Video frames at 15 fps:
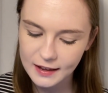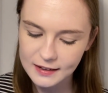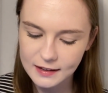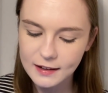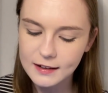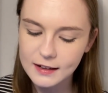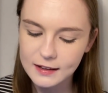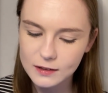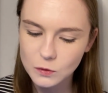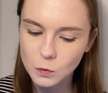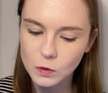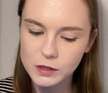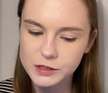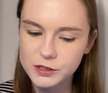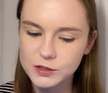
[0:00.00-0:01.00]
and I
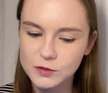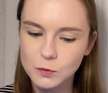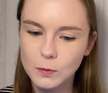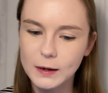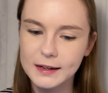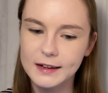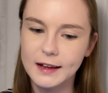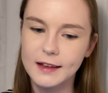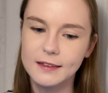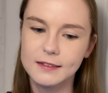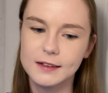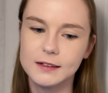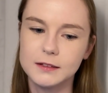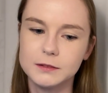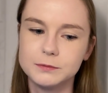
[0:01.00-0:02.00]
watched one
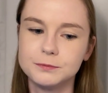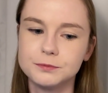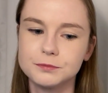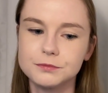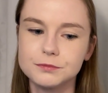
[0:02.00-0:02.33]
other